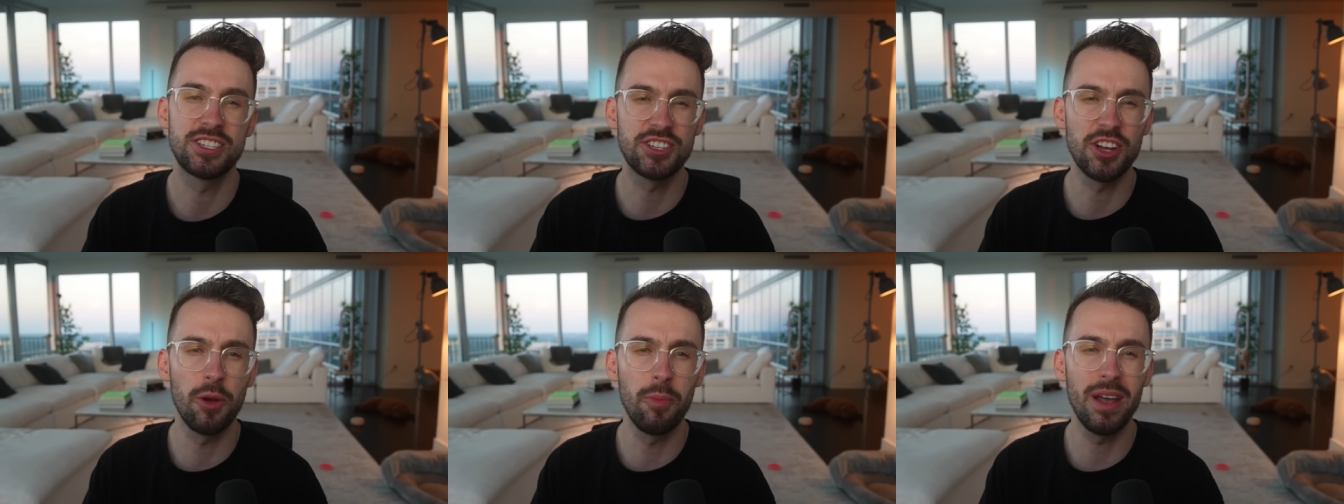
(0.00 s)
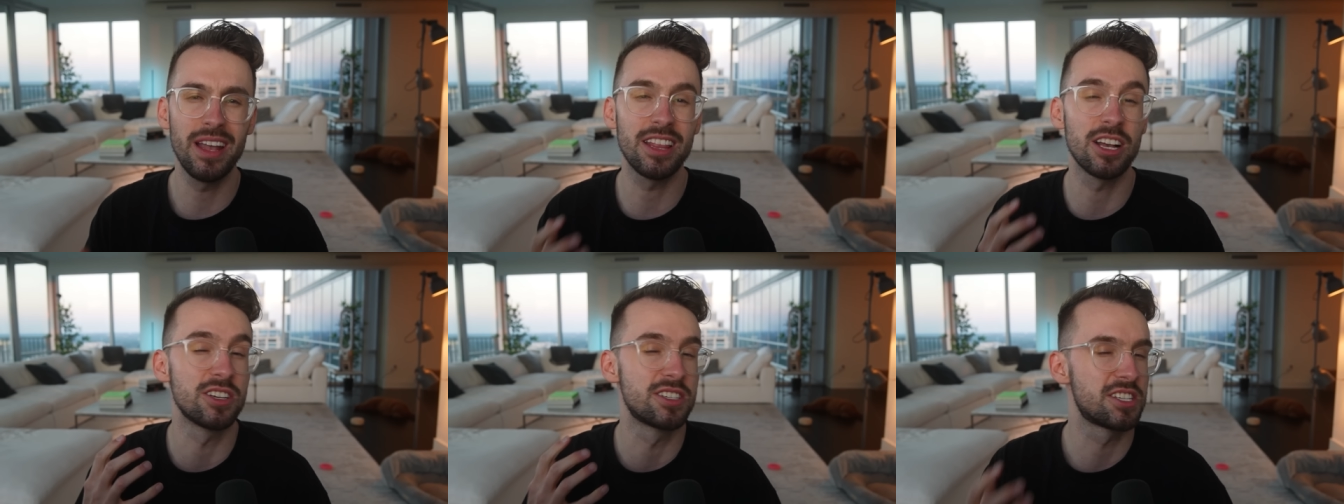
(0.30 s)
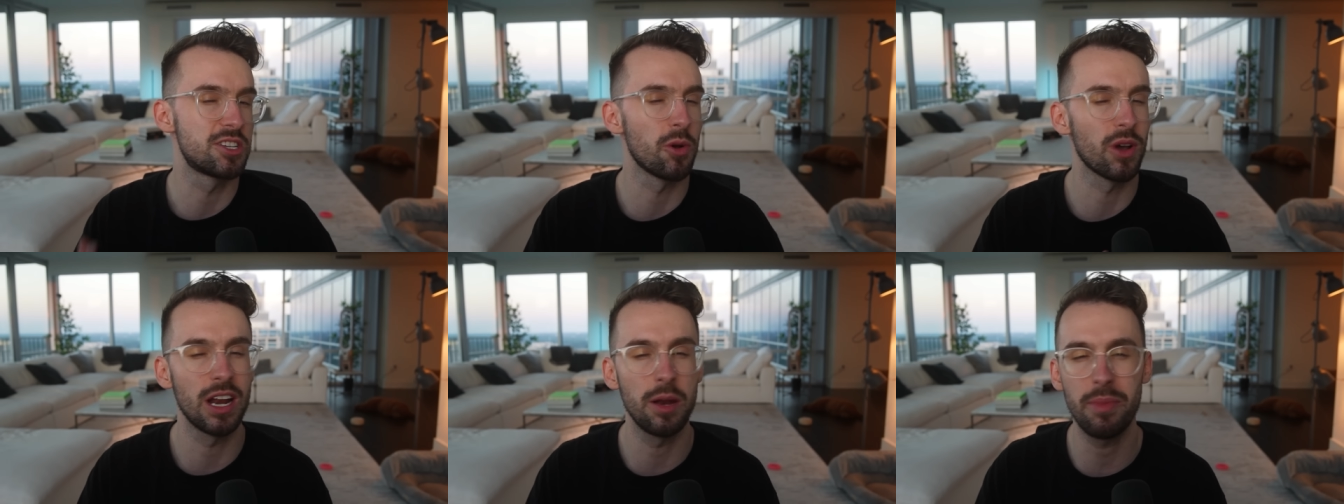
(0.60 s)
assuming there's
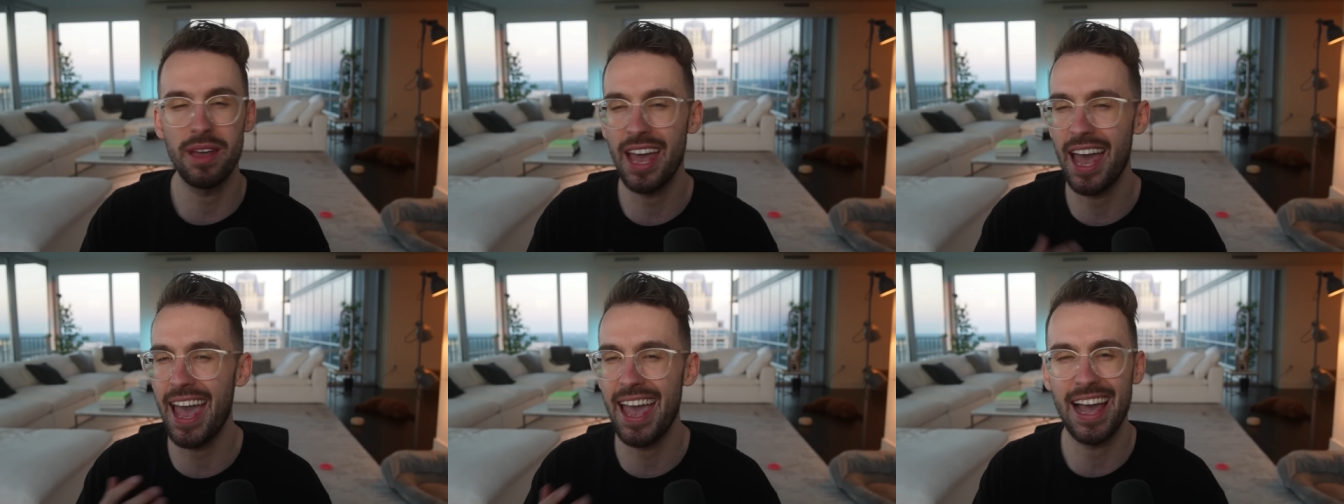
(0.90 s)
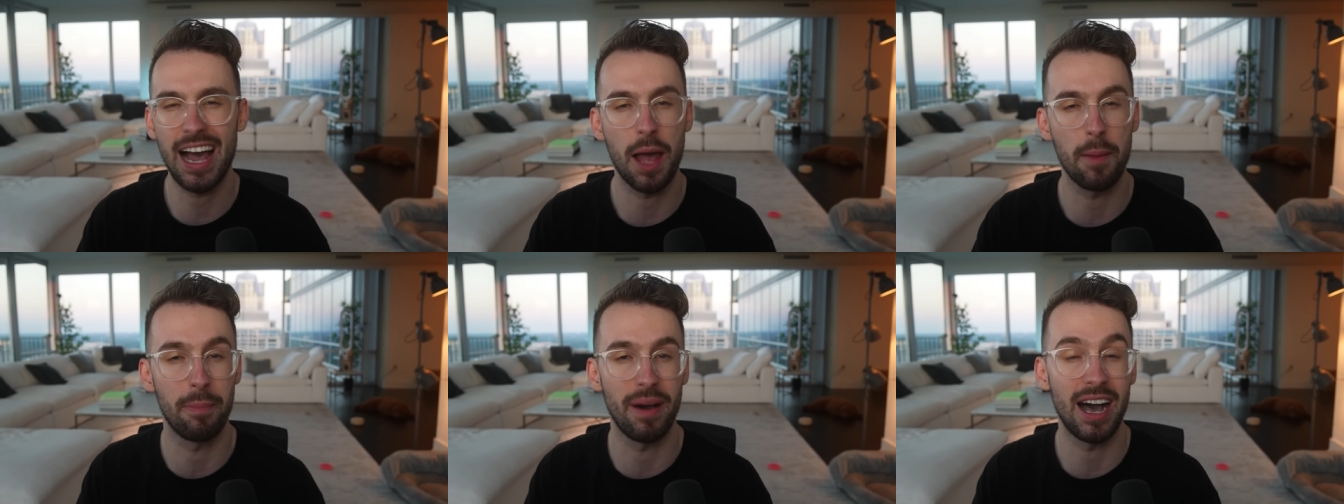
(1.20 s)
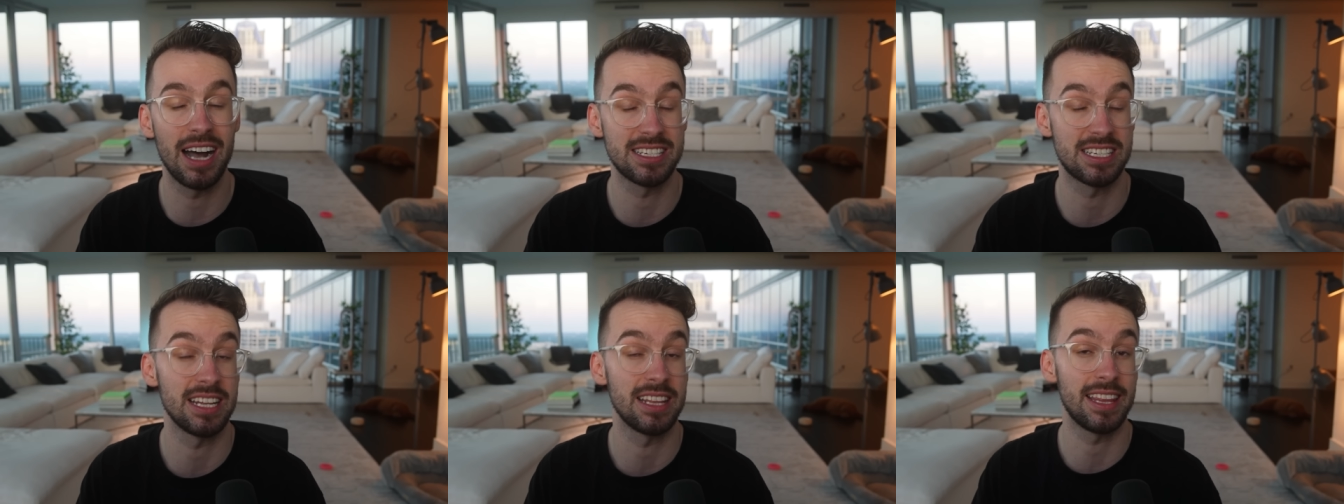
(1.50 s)
still going to be AI
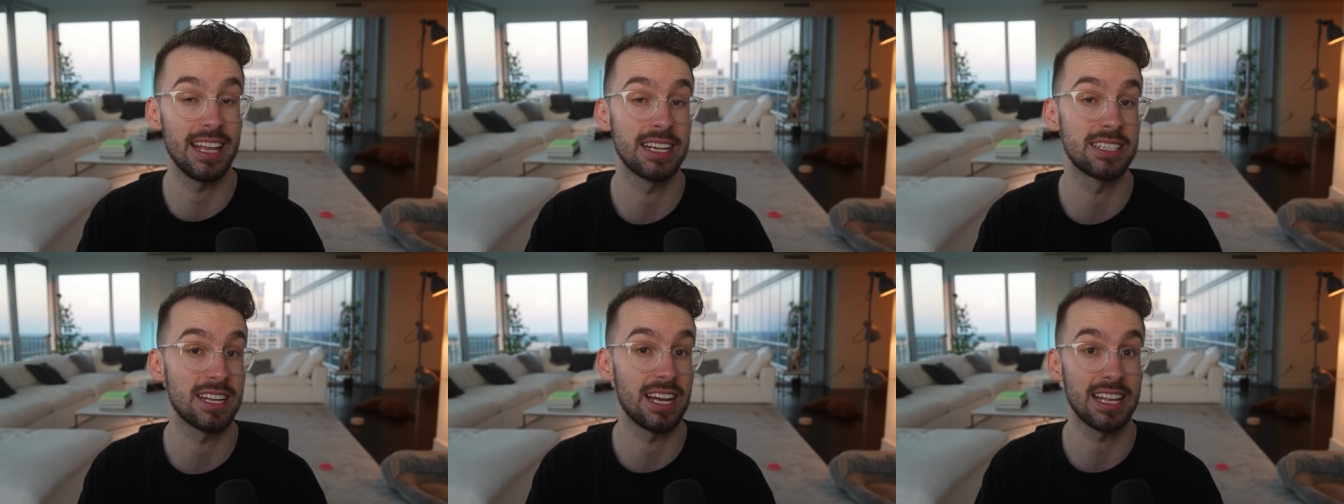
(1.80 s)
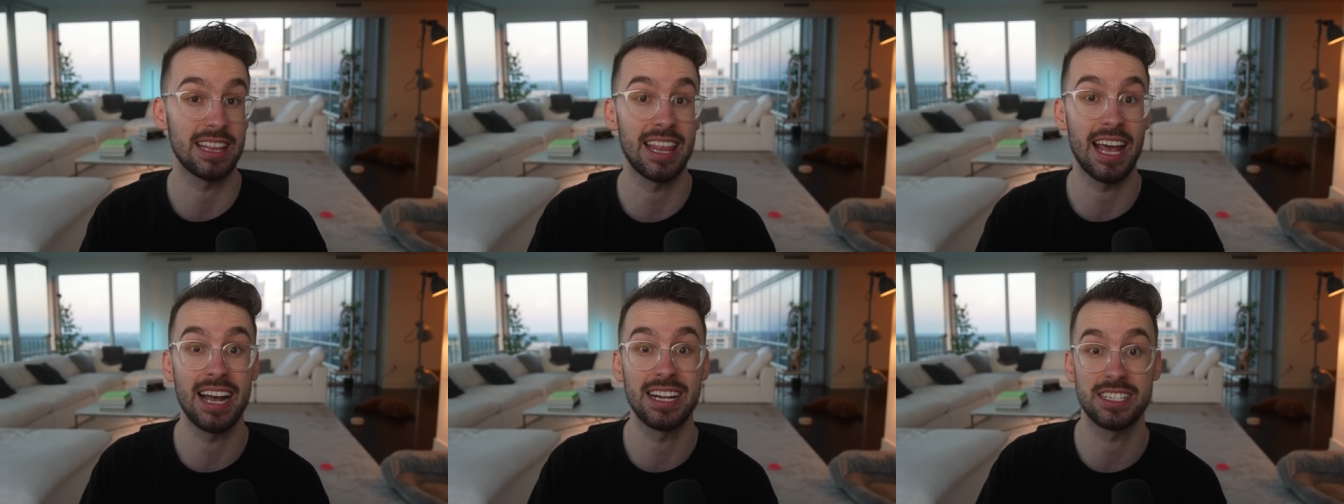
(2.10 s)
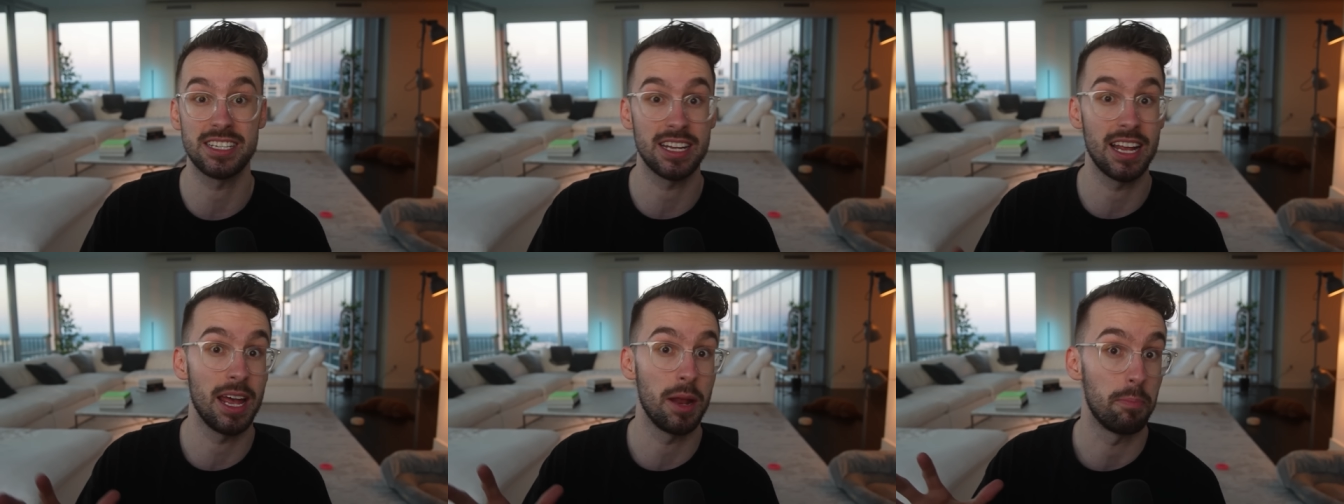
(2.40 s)
bots and things like
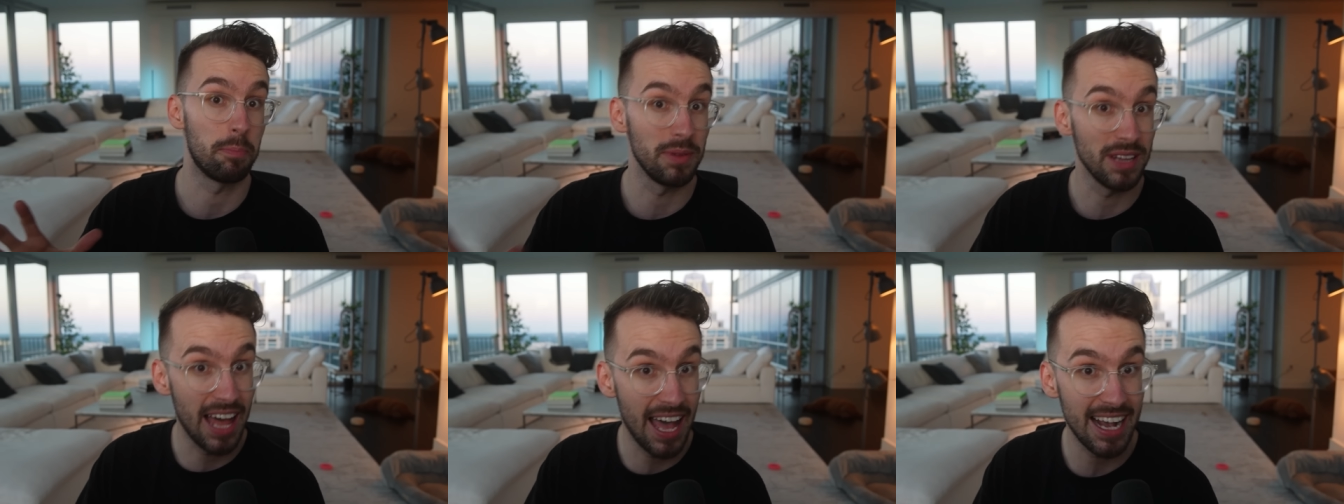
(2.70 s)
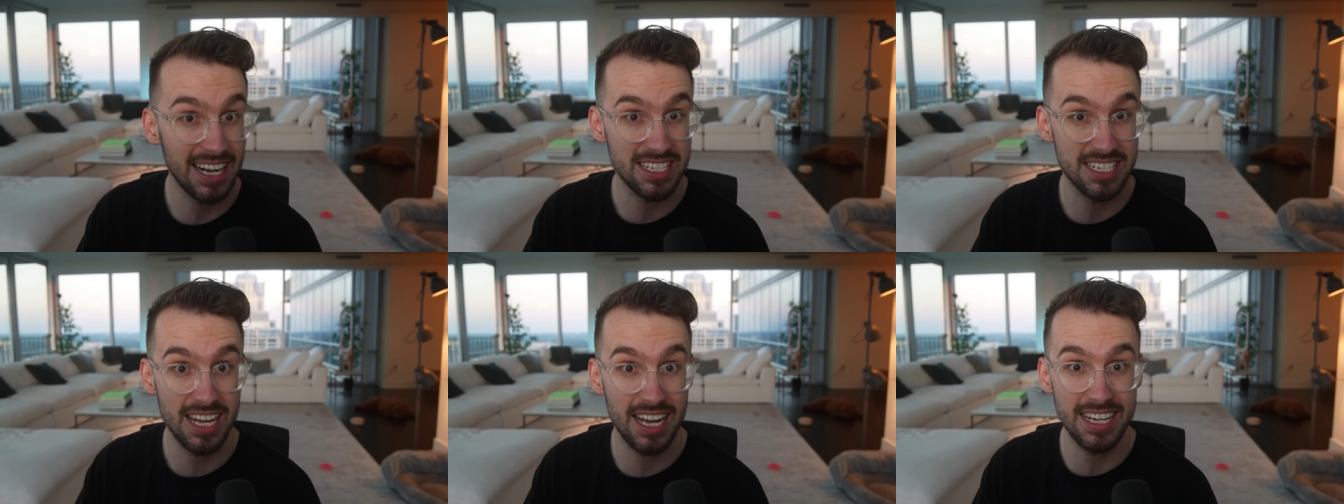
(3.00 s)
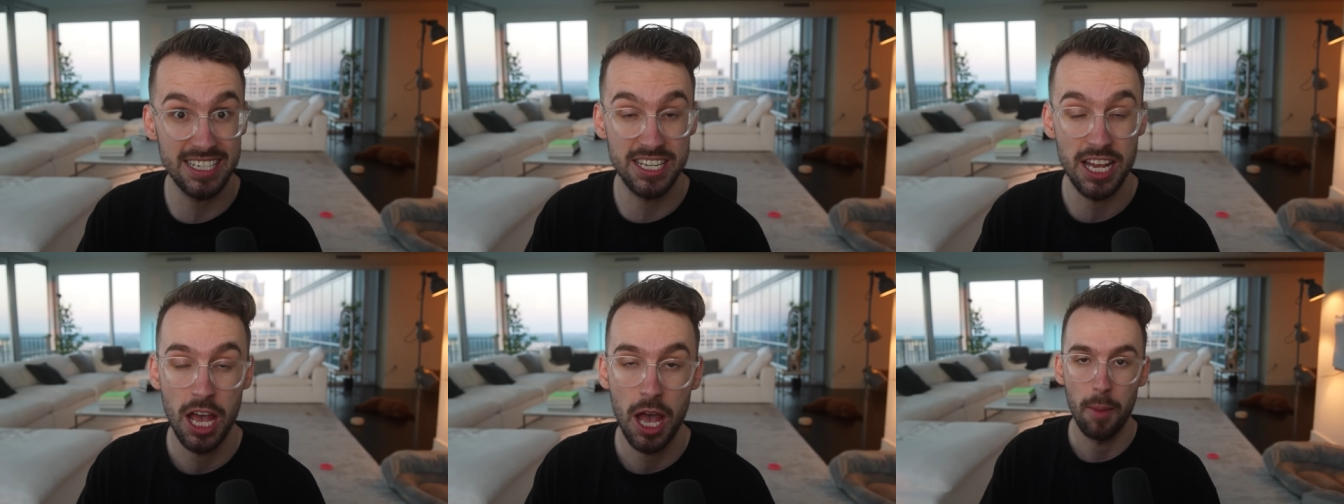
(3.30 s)
that at black
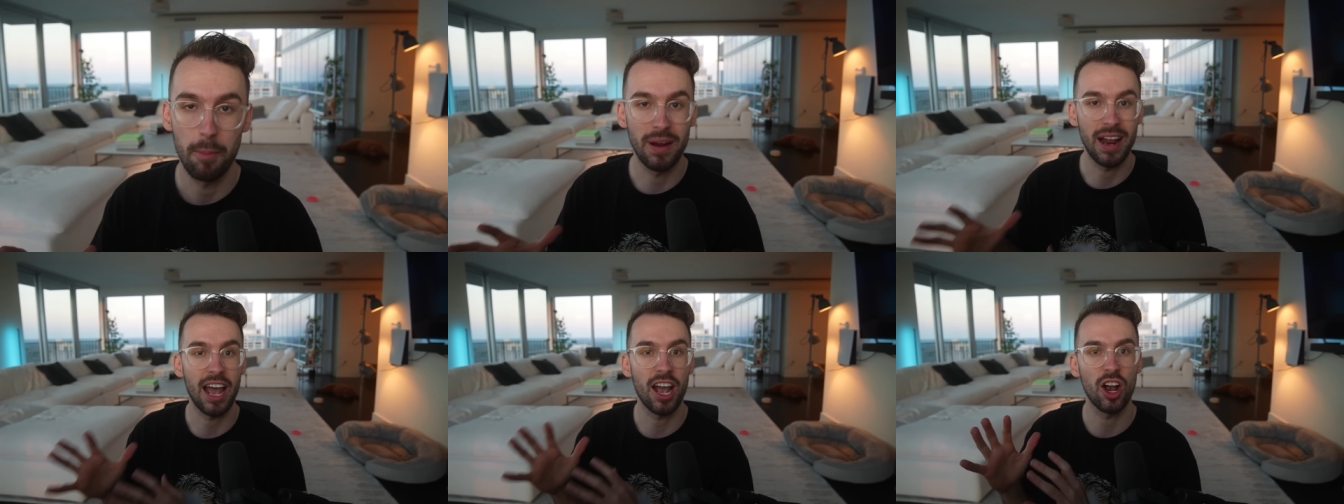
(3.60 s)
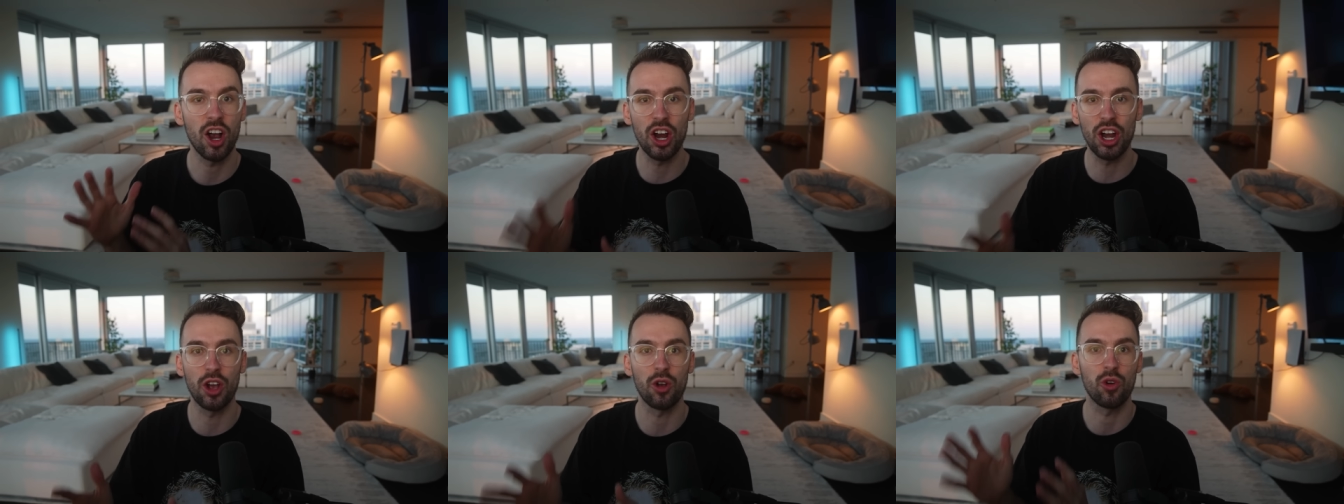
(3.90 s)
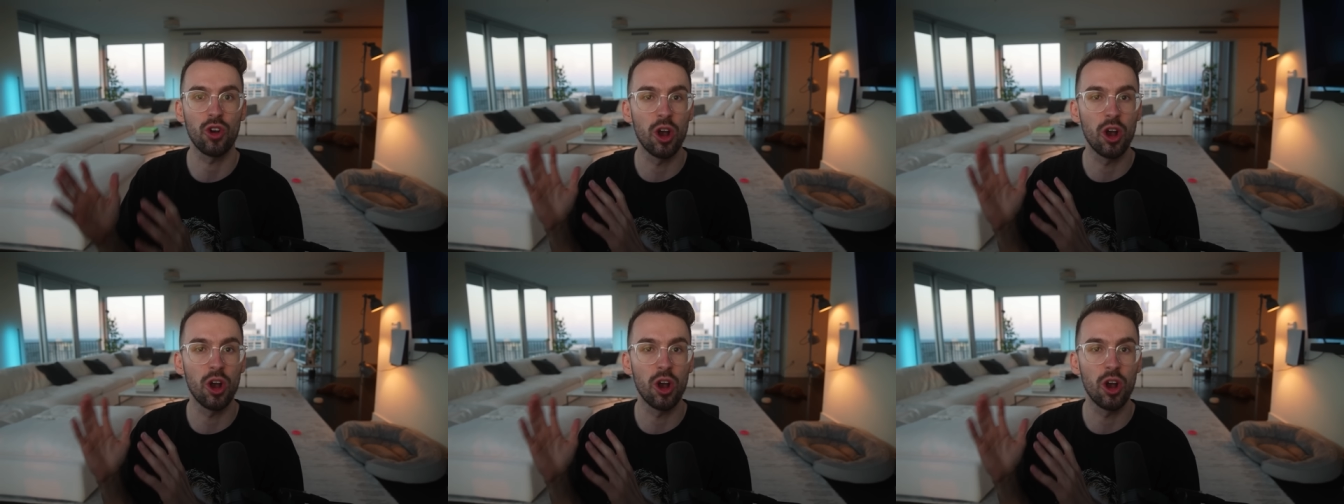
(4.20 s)
sites, but I heard a